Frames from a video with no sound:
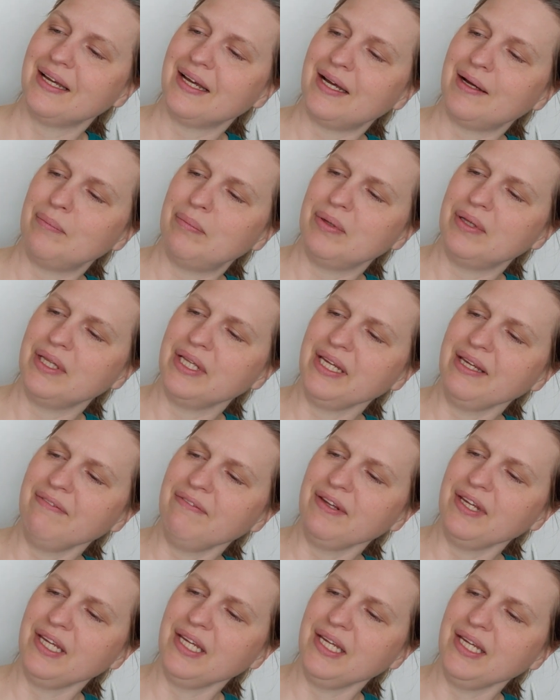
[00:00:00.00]
I
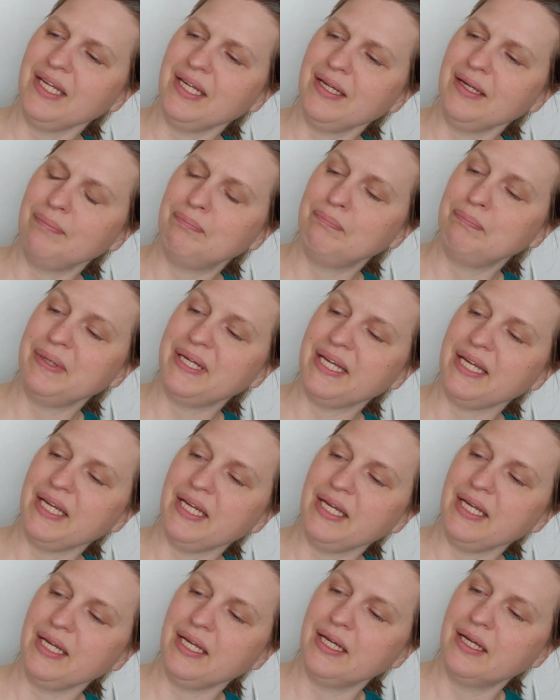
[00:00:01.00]
believe,
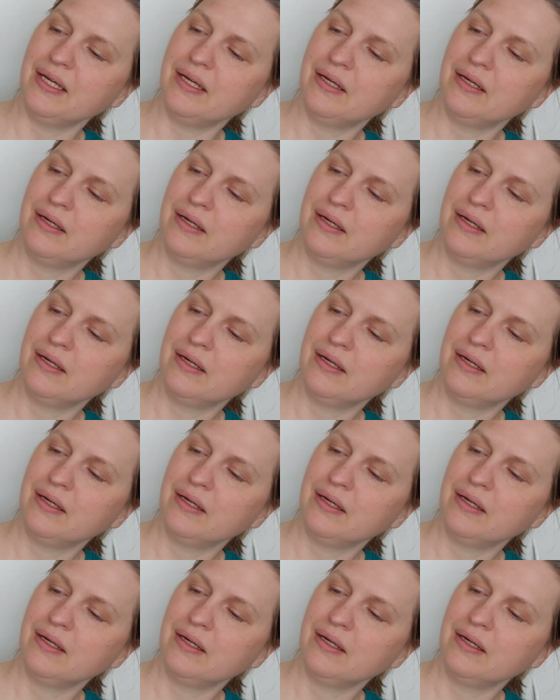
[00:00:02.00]
EP